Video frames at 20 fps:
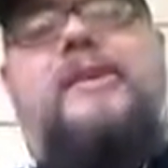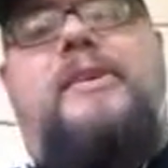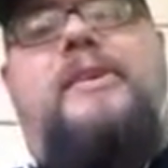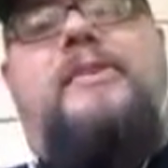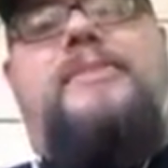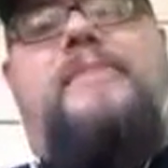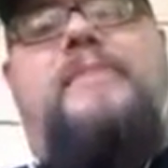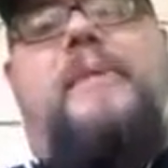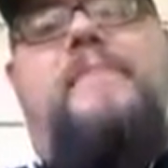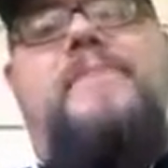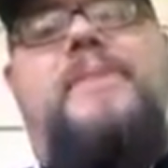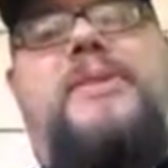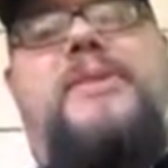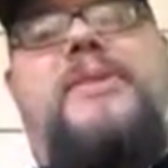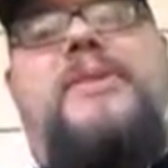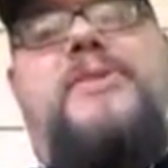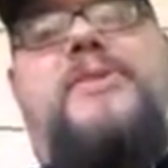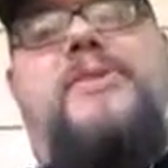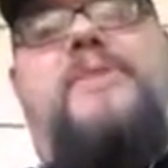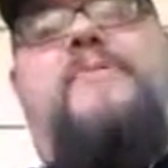up to
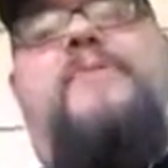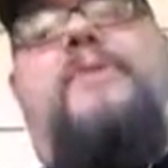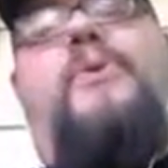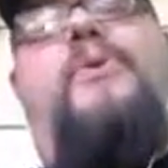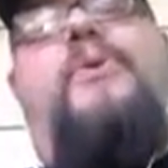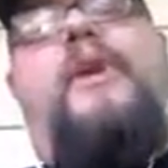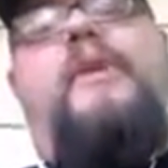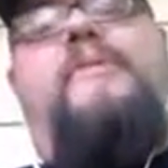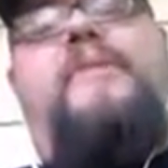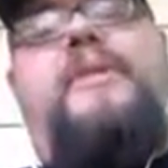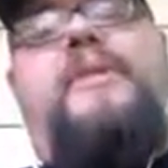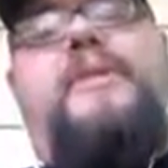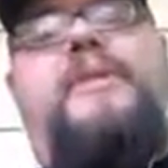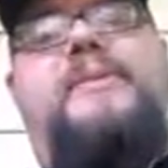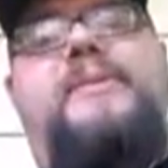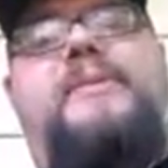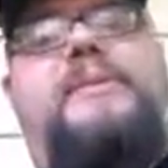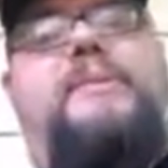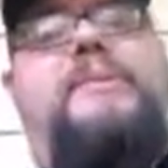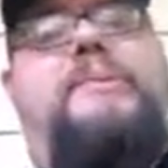the 3rd floor after
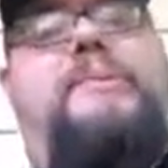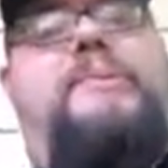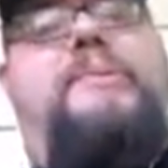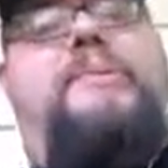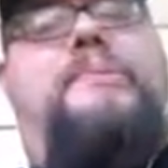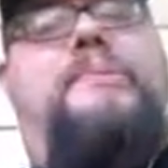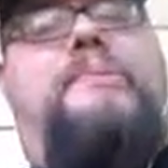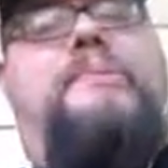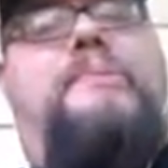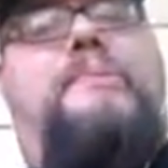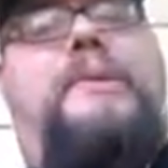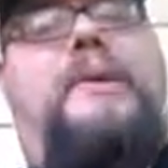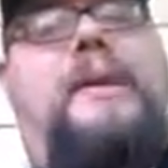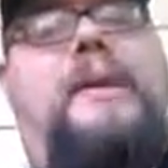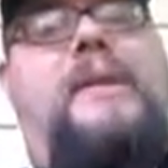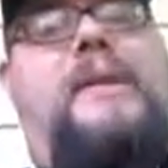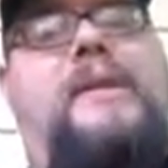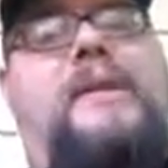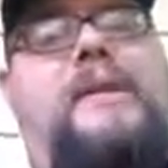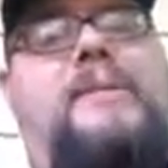this.
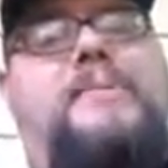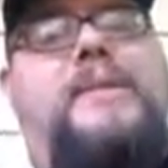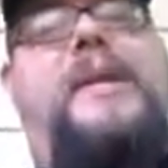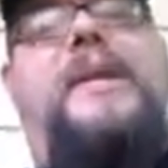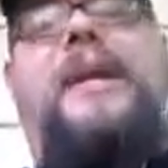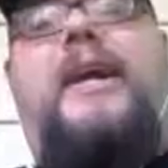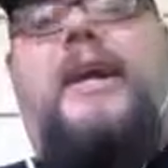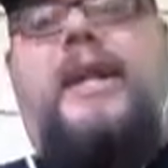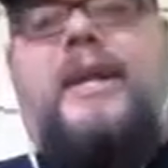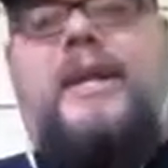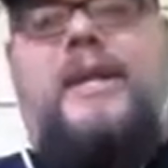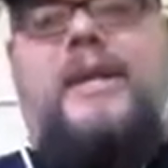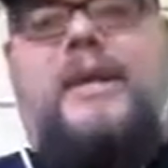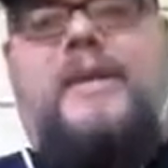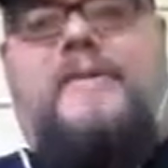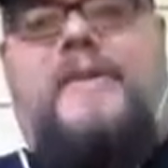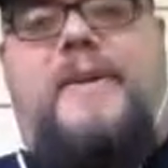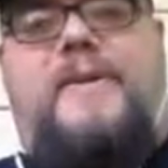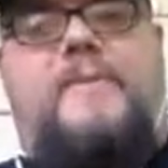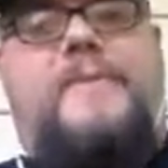And it was getting kind of late in the
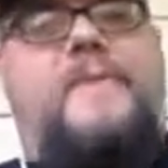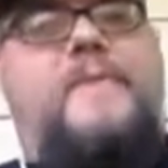evening.